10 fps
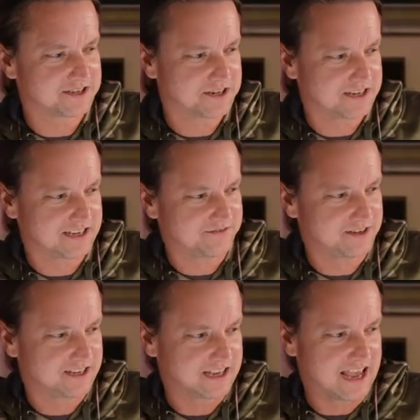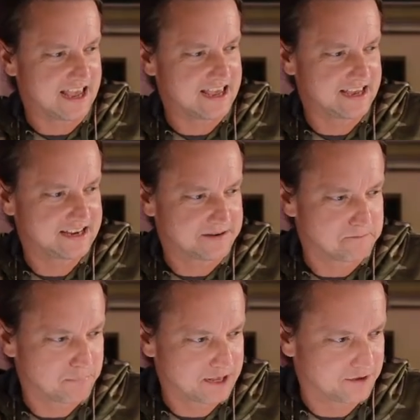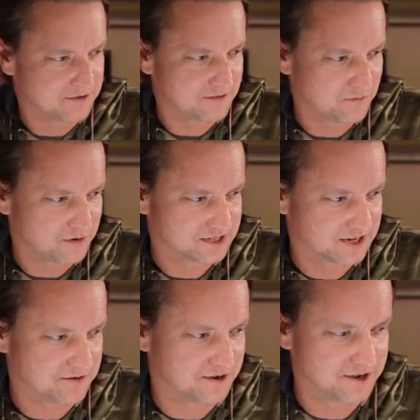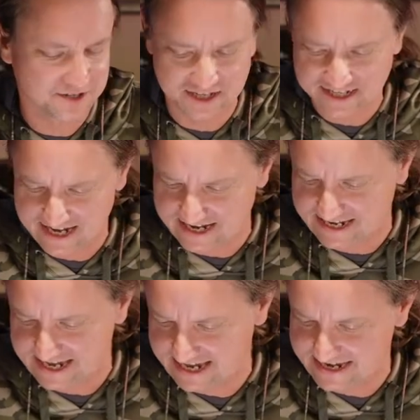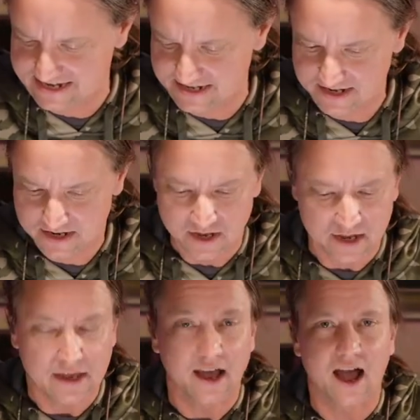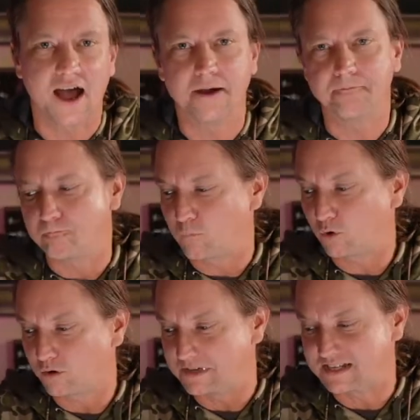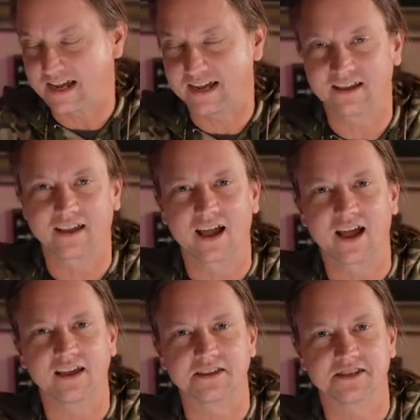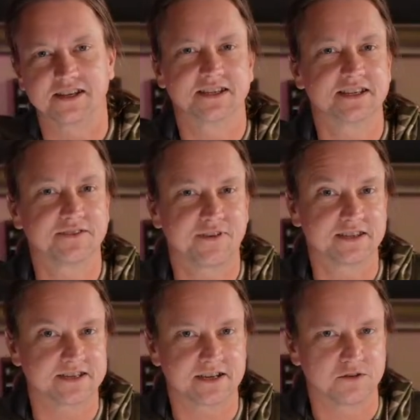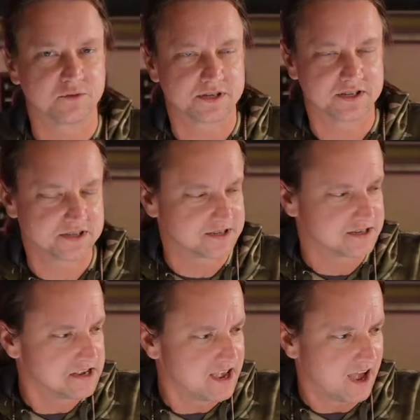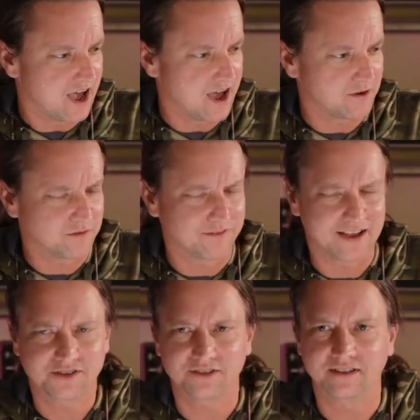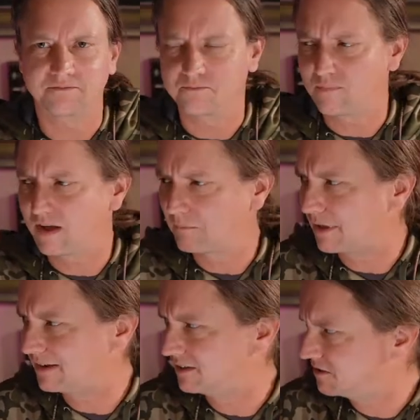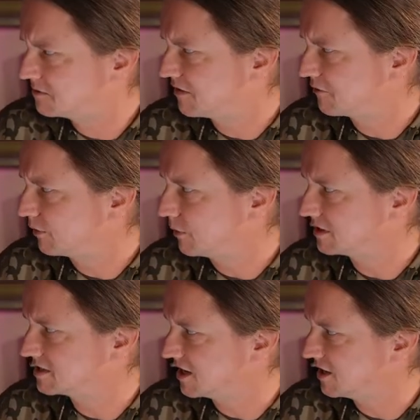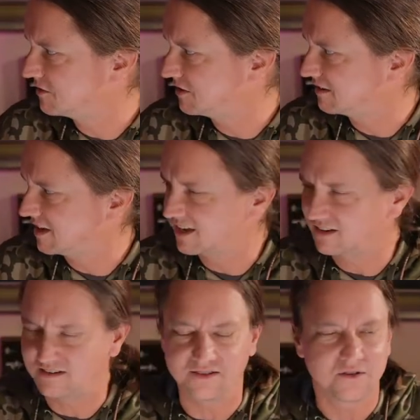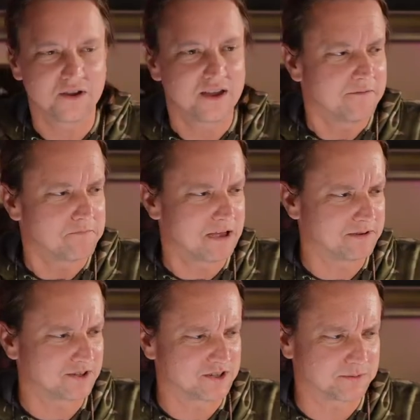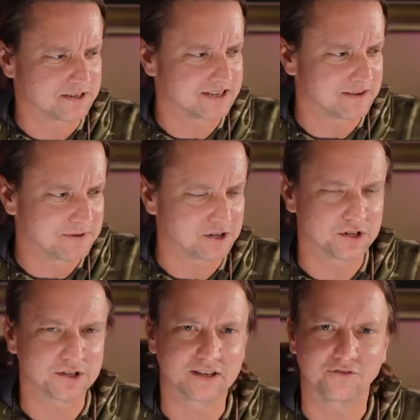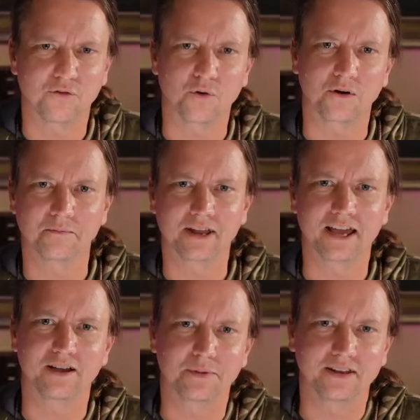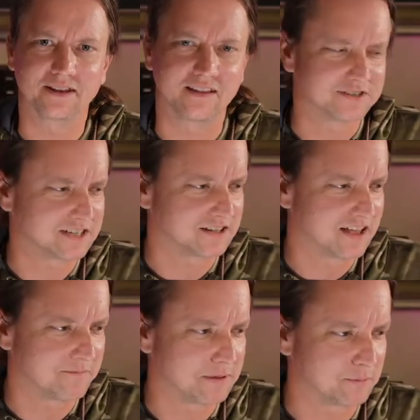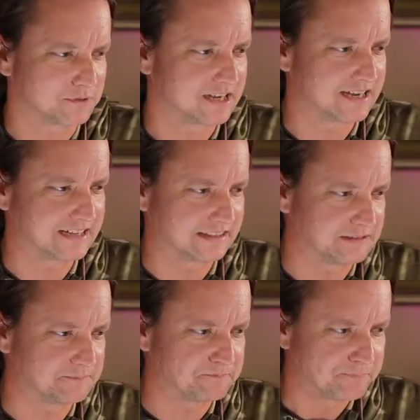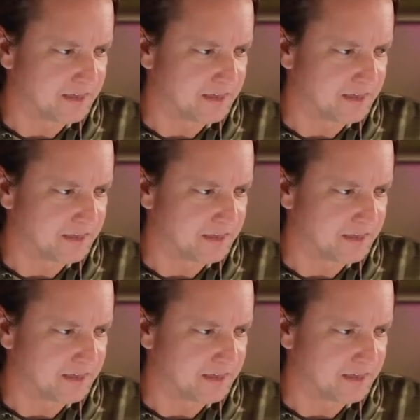Good evening, Ed and Bill. What's going on? Good day, Ken. Um, we're going to be tying a CDC Fest tail, which is uh, we've actually uh, planned to do this about three weeks ago, and and maybe it's just because I've been looking for them now, but I've seen a lot of people tying them.